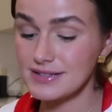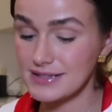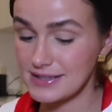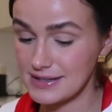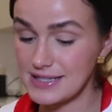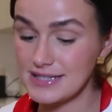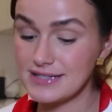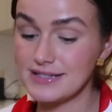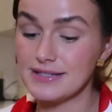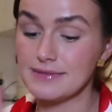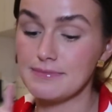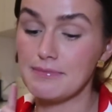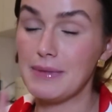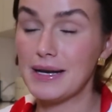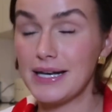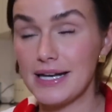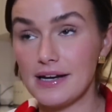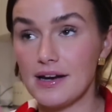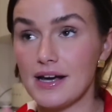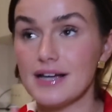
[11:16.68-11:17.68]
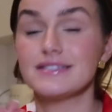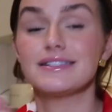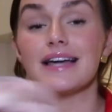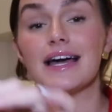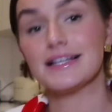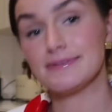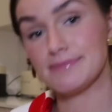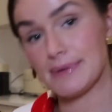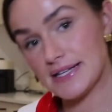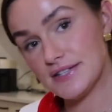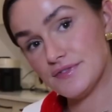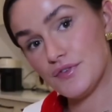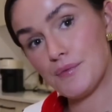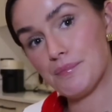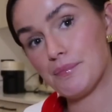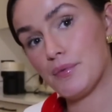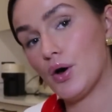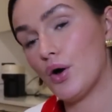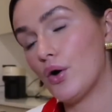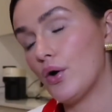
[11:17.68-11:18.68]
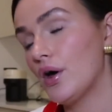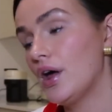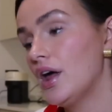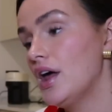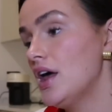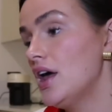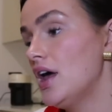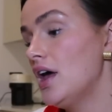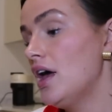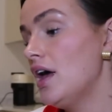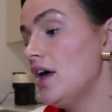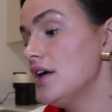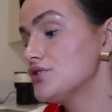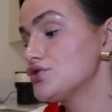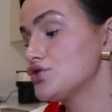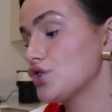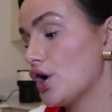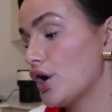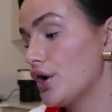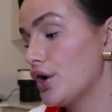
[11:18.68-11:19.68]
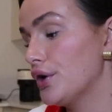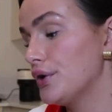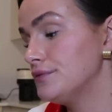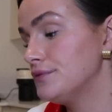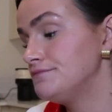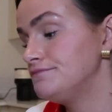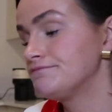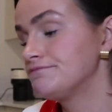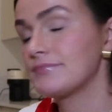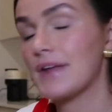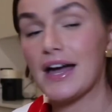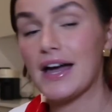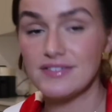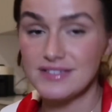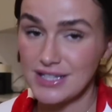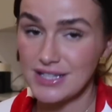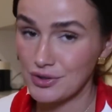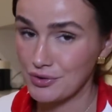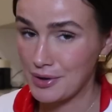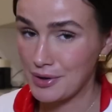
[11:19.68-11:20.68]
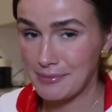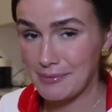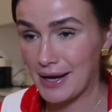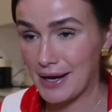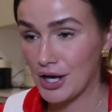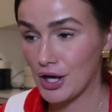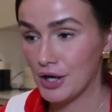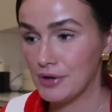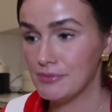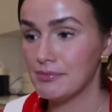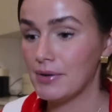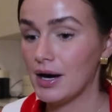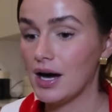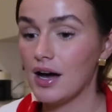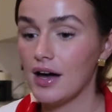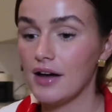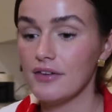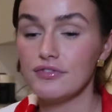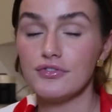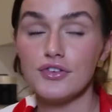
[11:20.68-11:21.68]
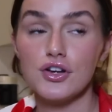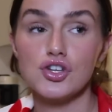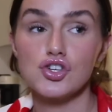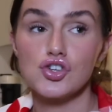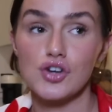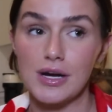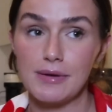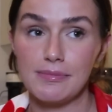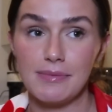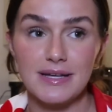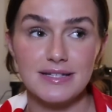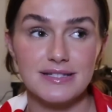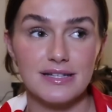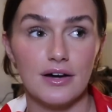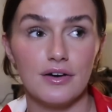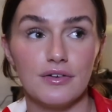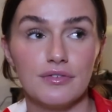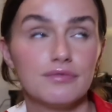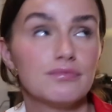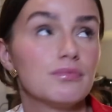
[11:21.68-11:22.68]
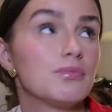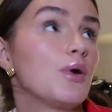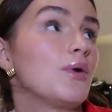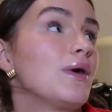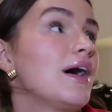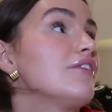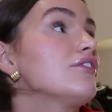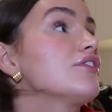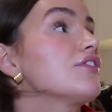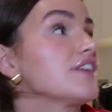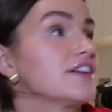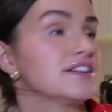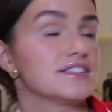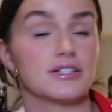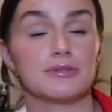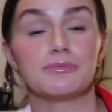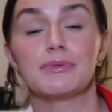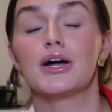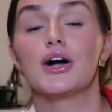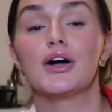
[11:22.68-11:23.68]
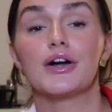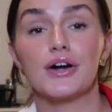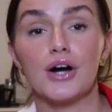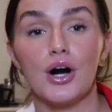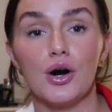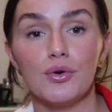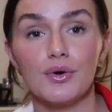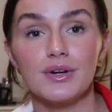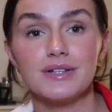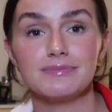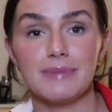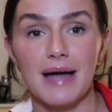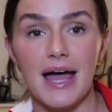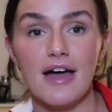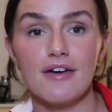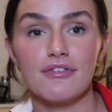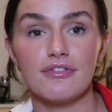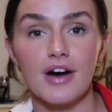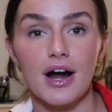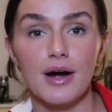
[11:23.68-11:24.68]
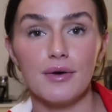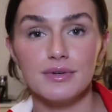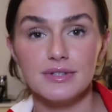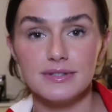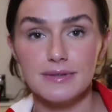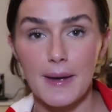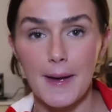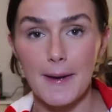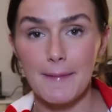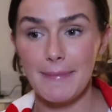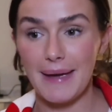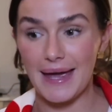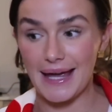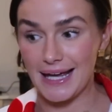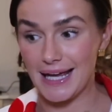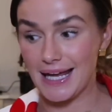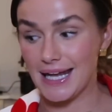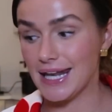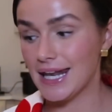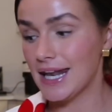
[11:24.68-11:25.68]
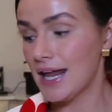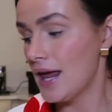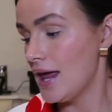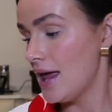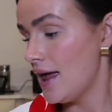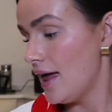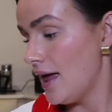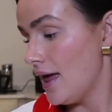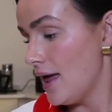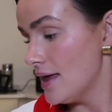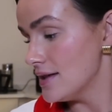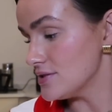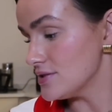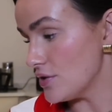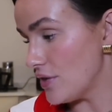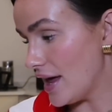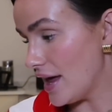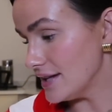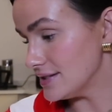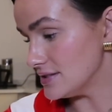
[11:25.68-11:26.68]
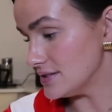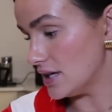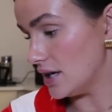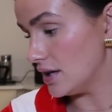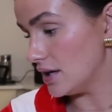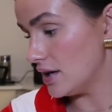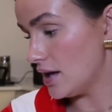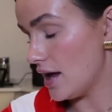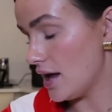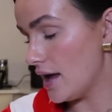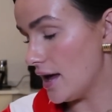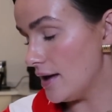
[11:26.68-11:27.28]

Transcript: This is Monday nights, Cass plays football, so I have dinner on my own, but I've treated myself. Well, everything's gonna be going cold because my air fryer was pinging, so that's done.